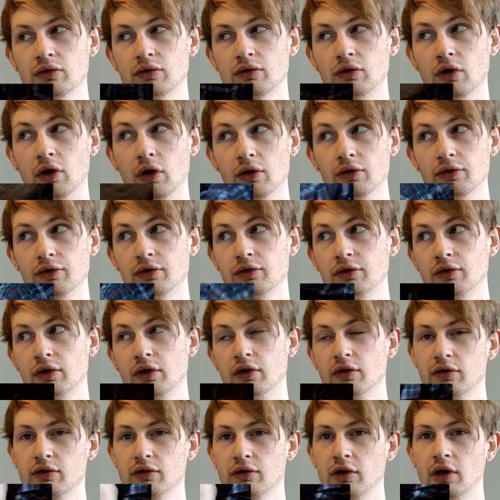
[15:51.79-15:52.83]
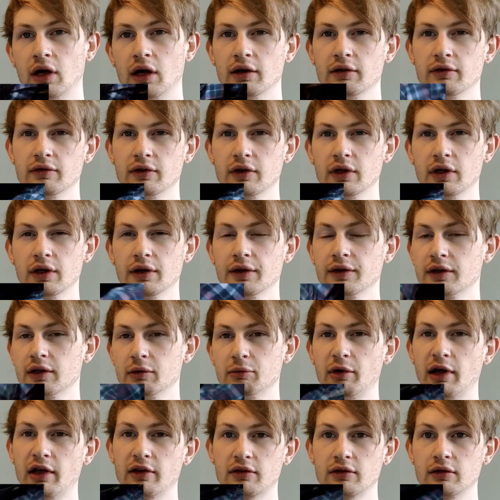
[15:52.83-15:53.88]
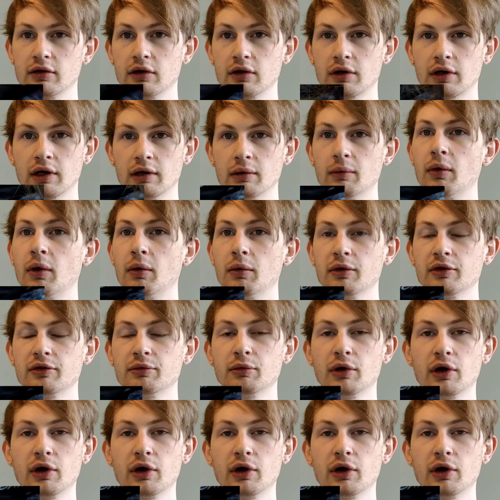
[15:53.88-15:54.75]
dots is kind of the best look and what was